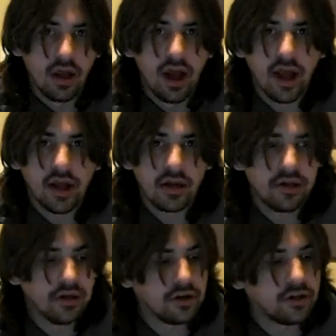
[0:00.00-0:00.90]

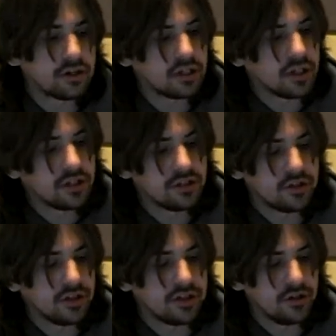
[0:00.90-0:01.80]
And you can just
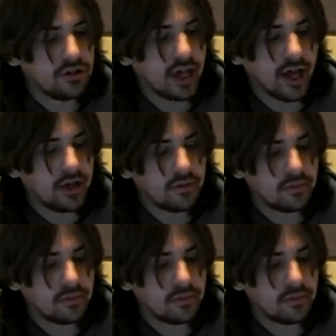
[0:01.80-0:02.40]
easily do that.